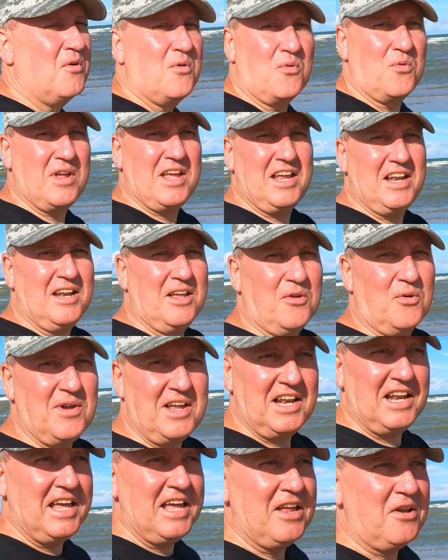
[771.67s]
Really,
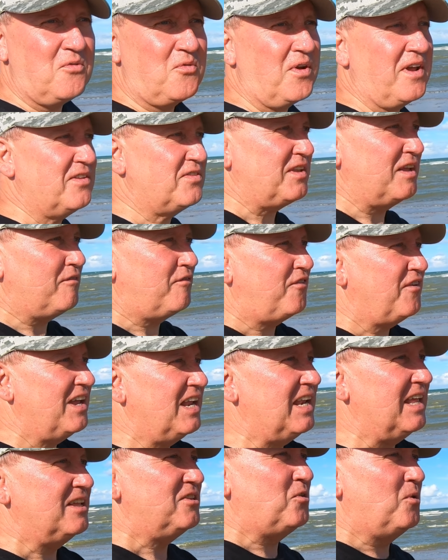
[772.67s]
really interesting
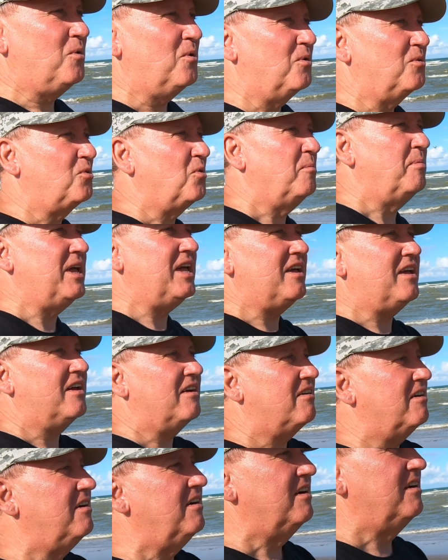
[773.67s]
feeling to be here.